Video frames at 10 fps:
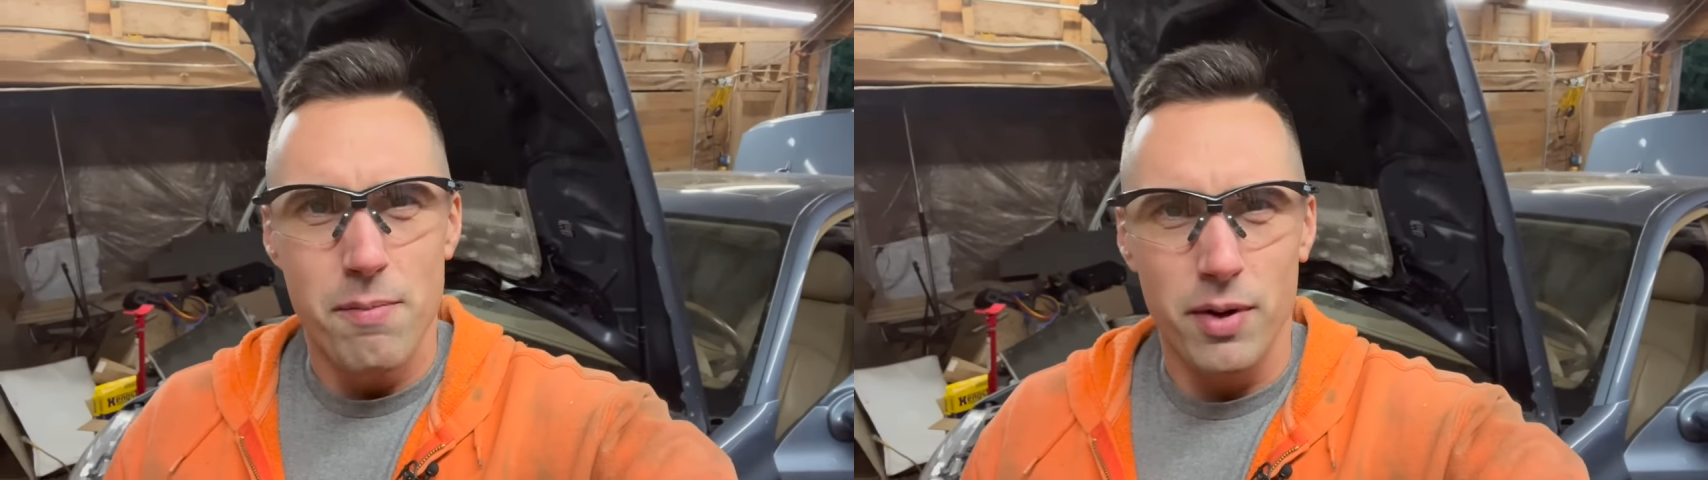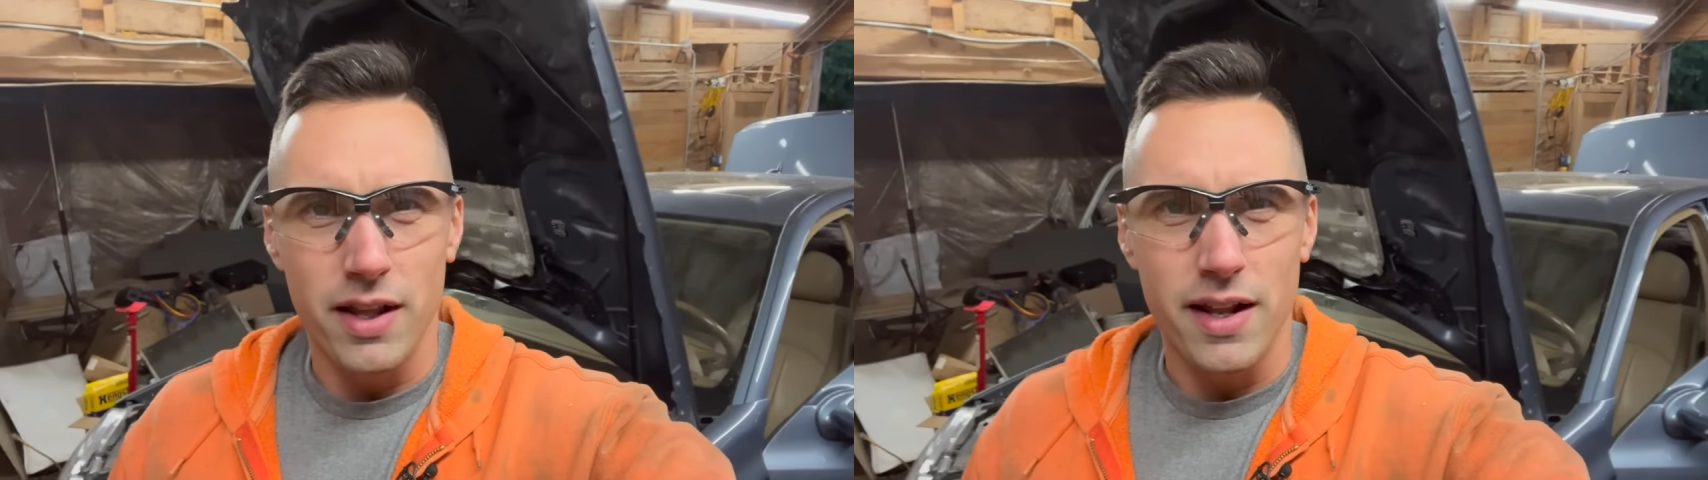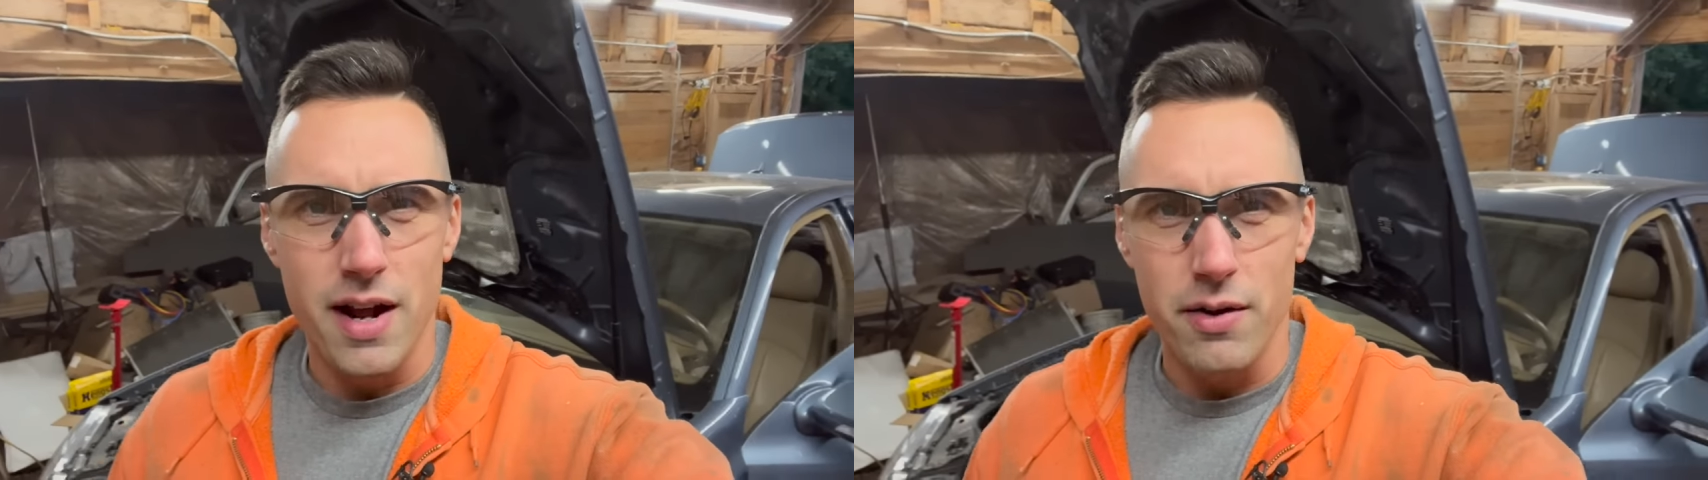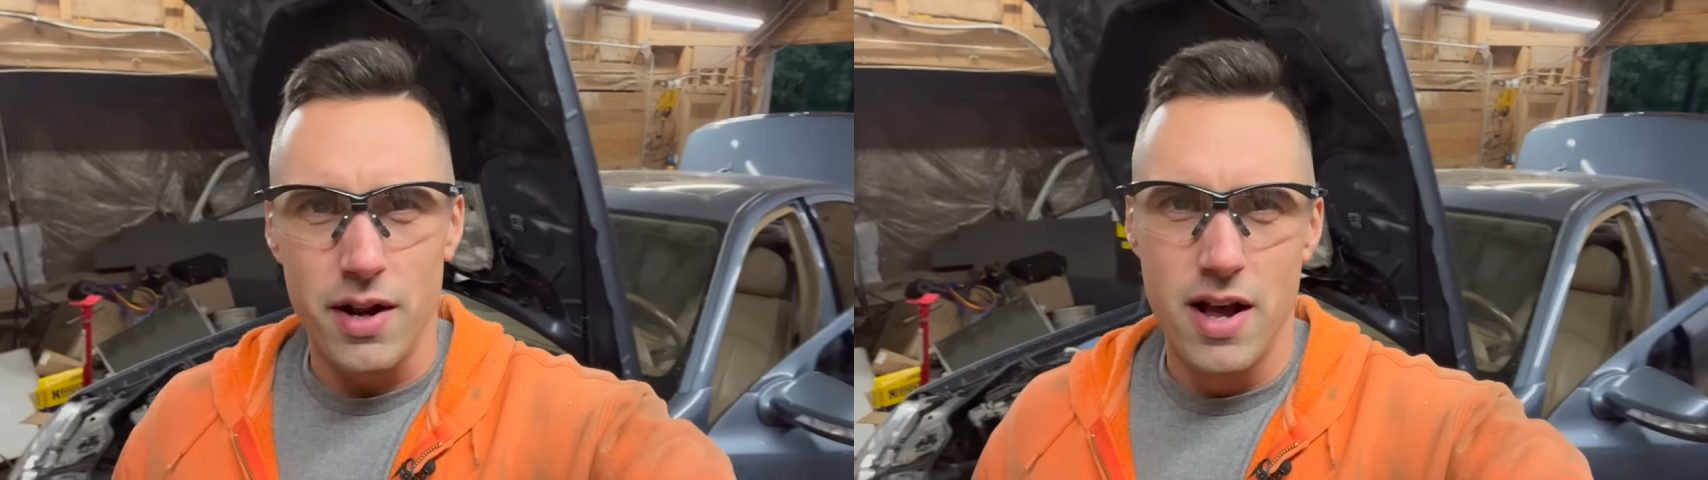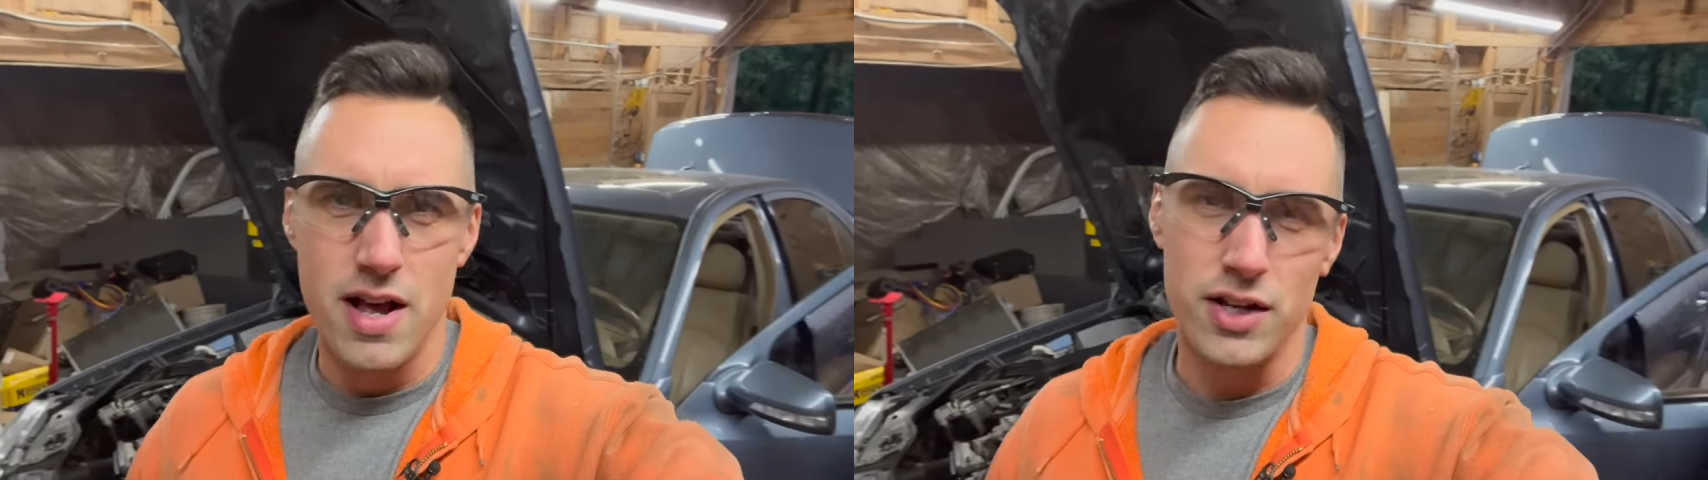pull it out,
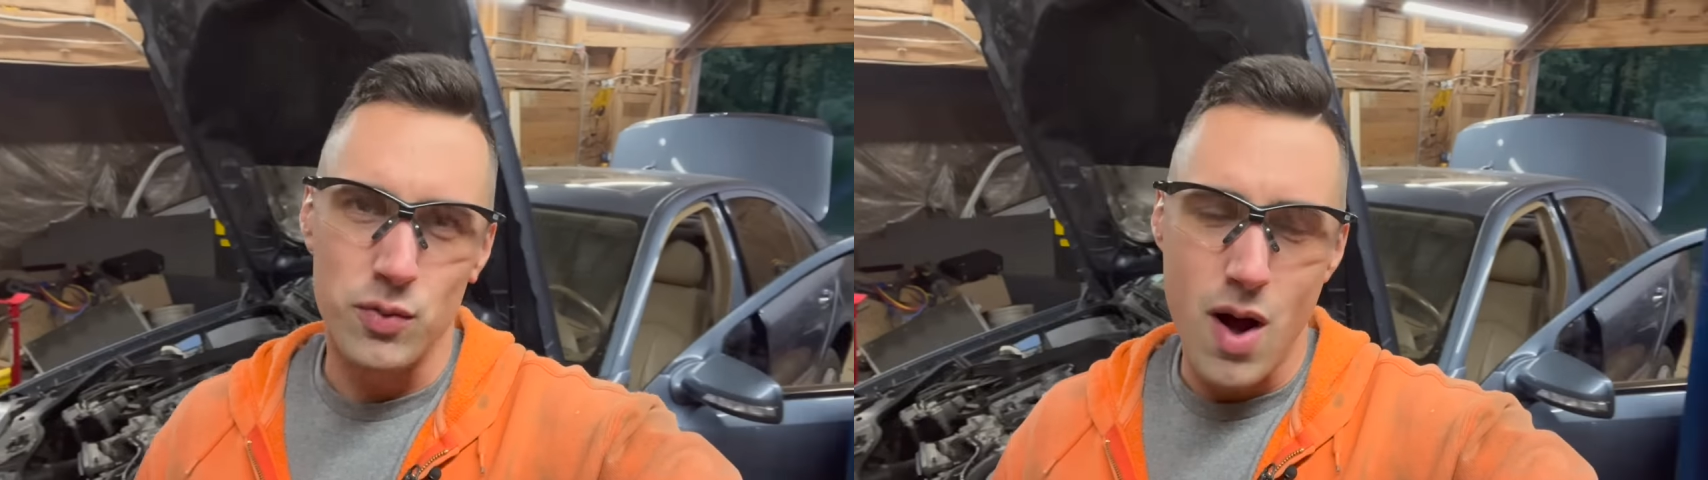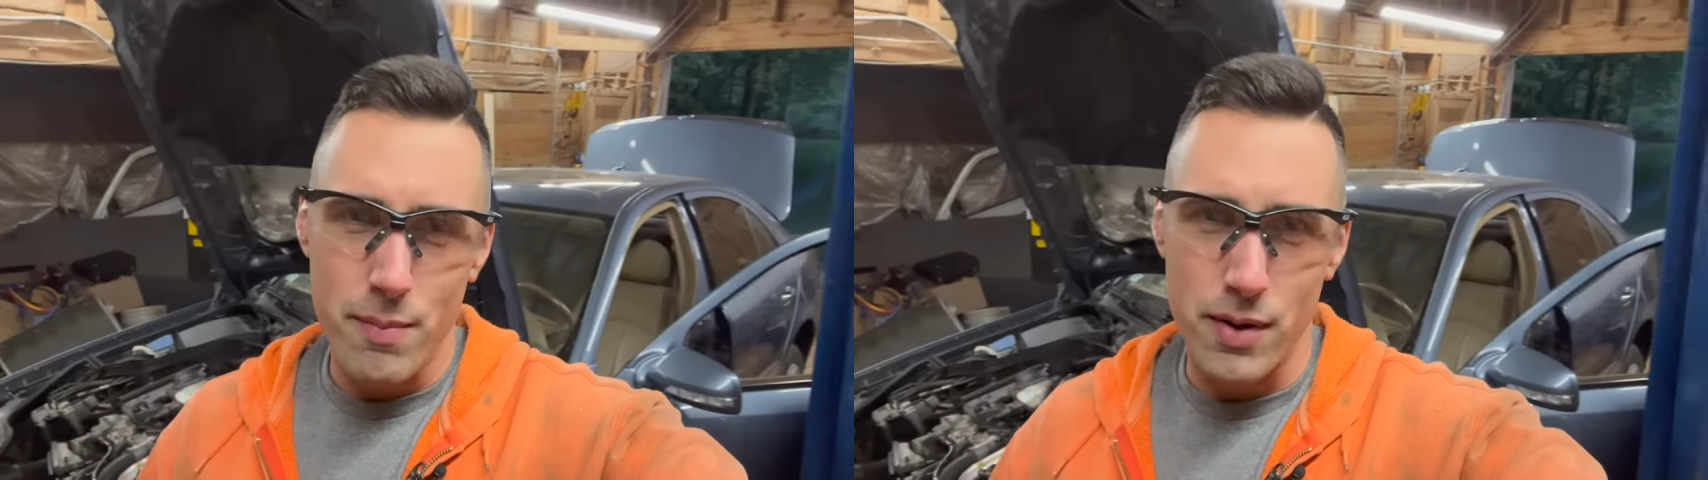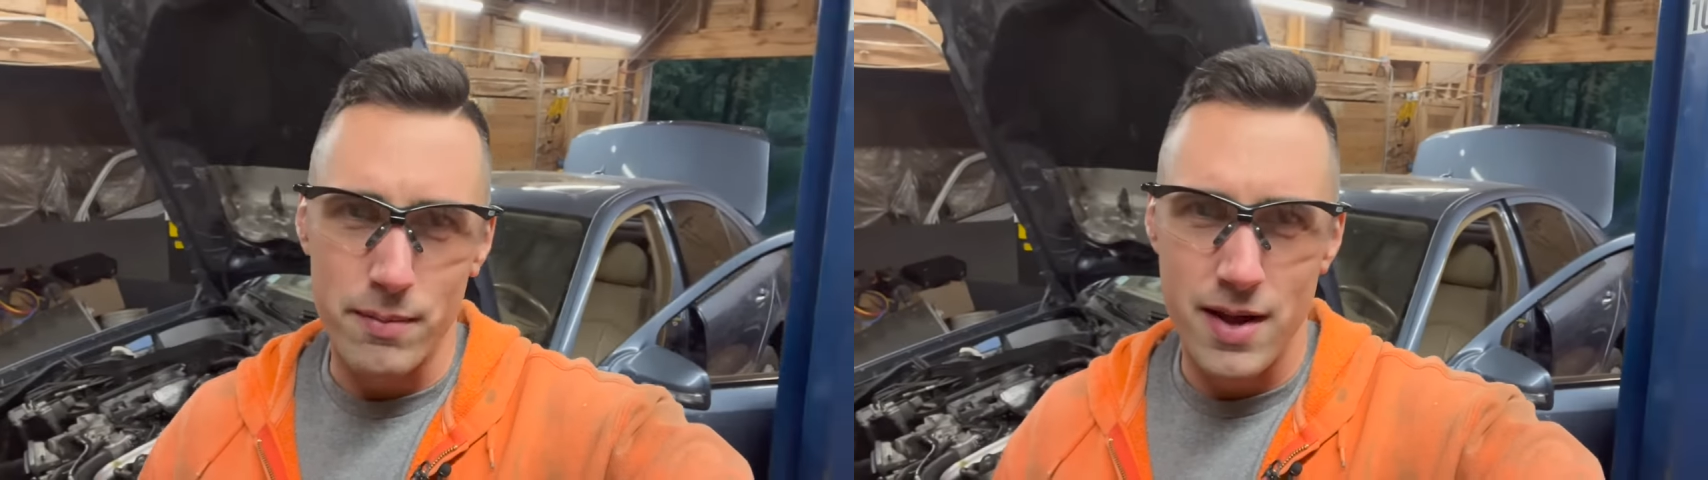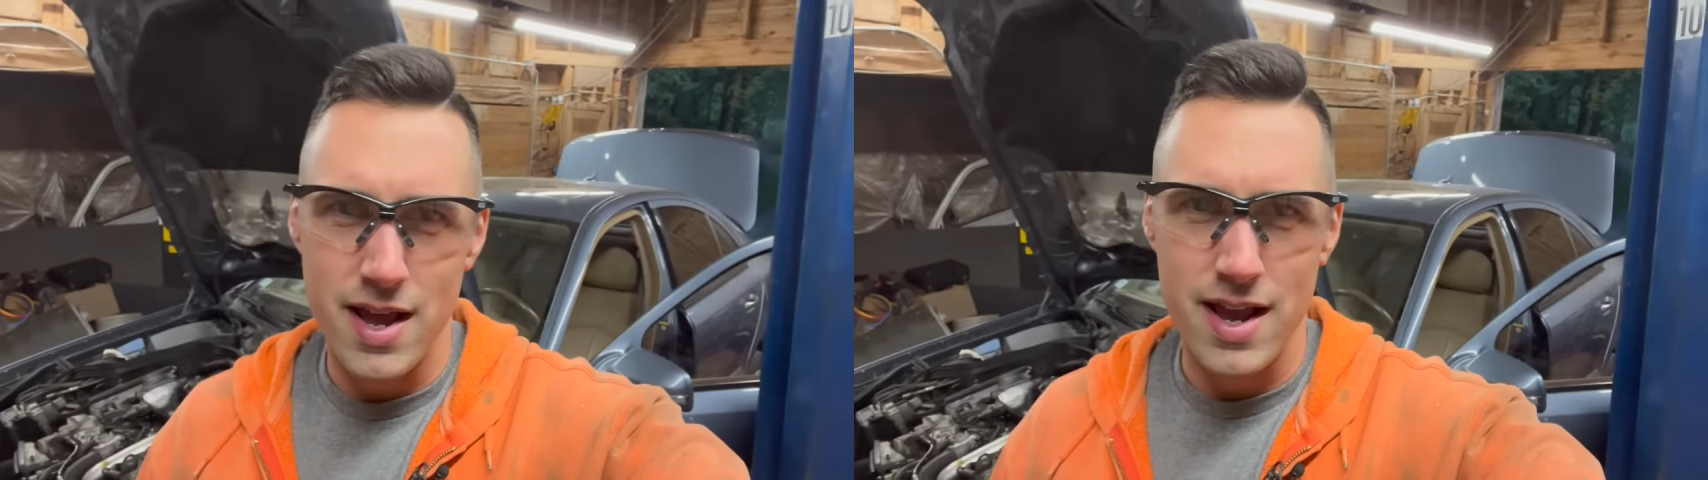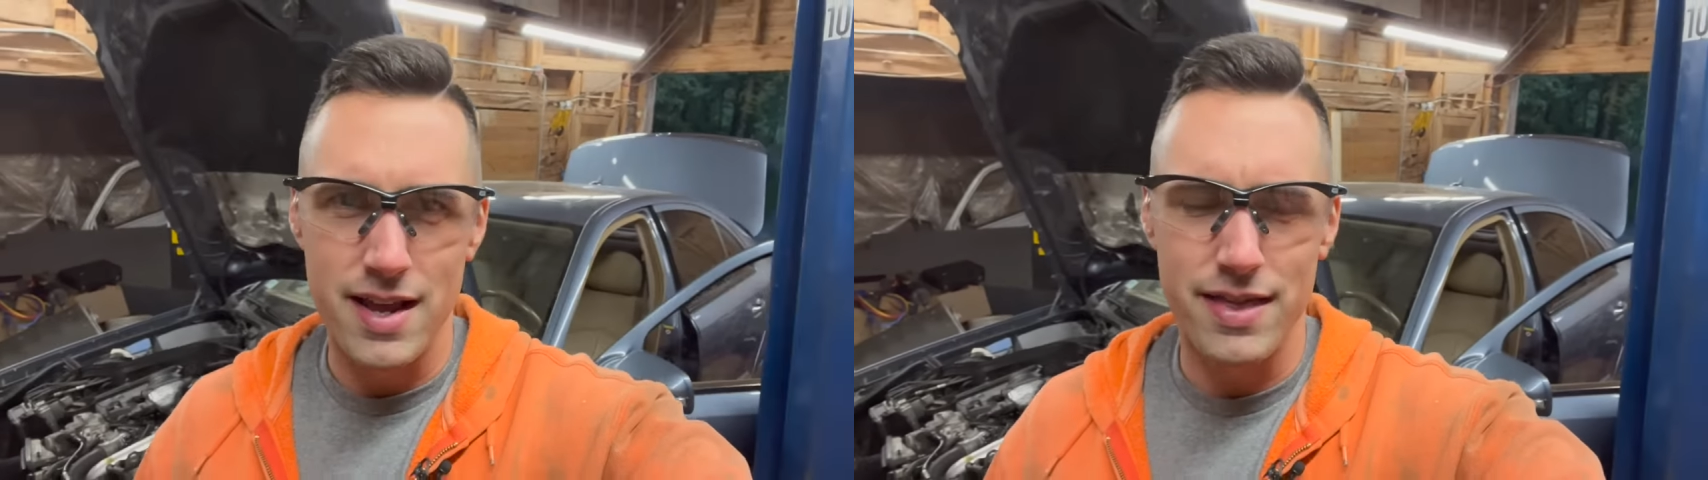swap them,
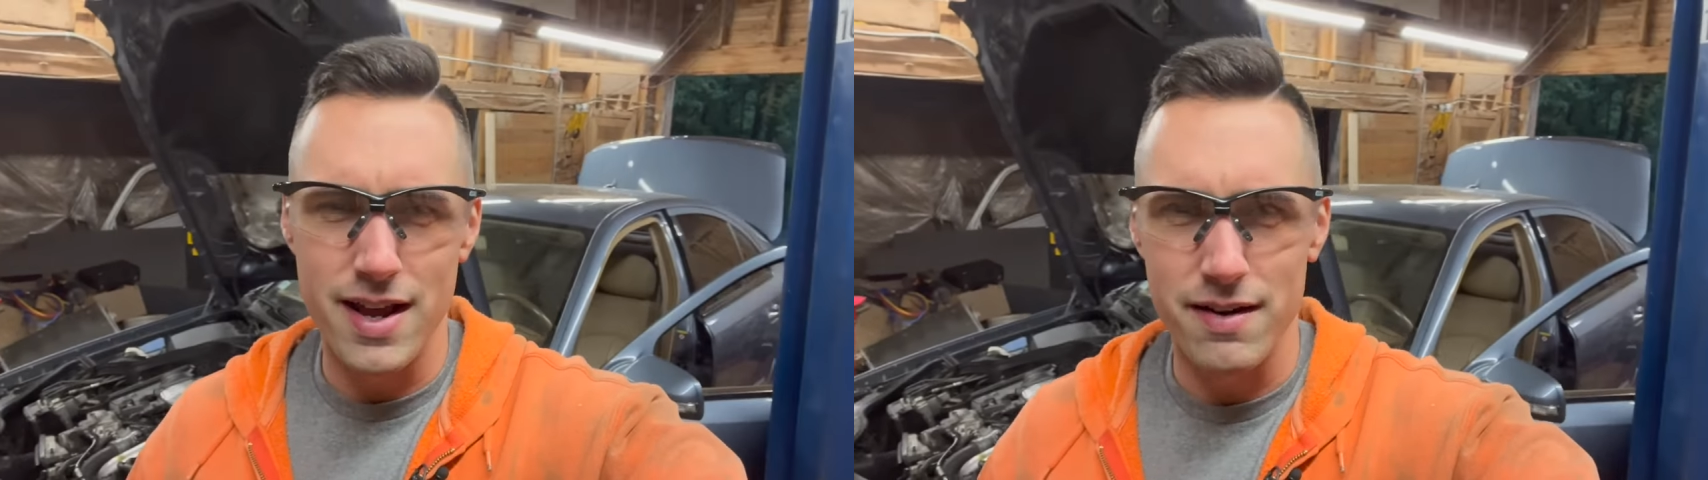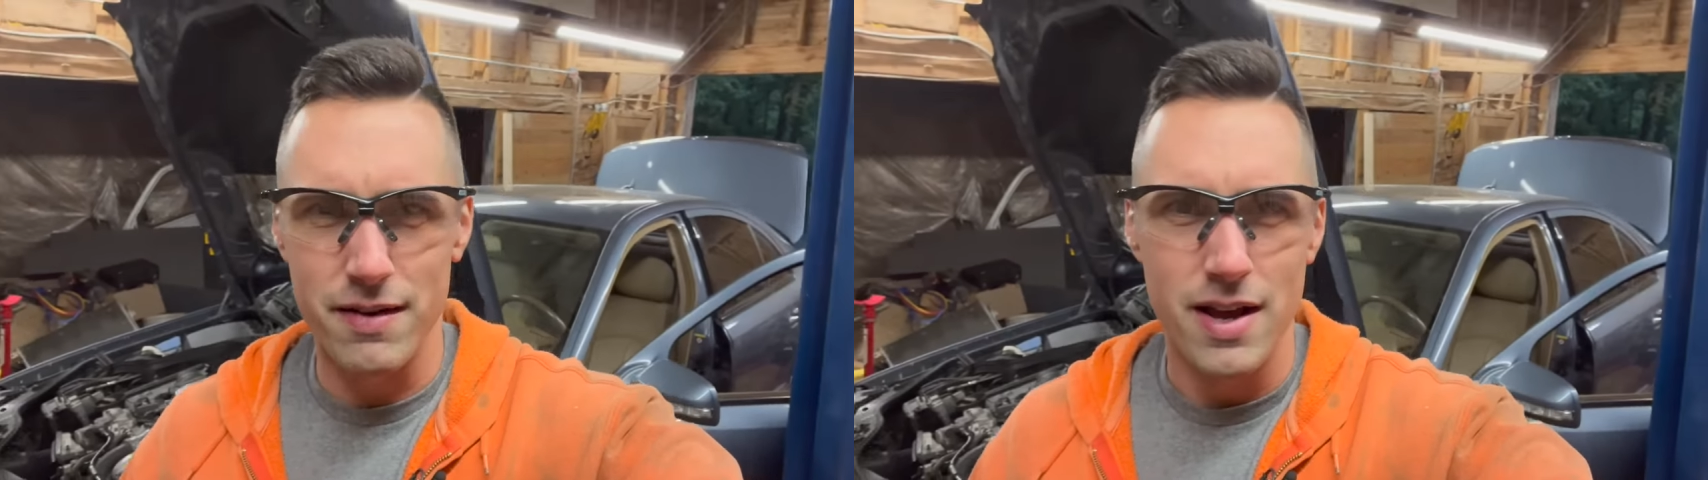and then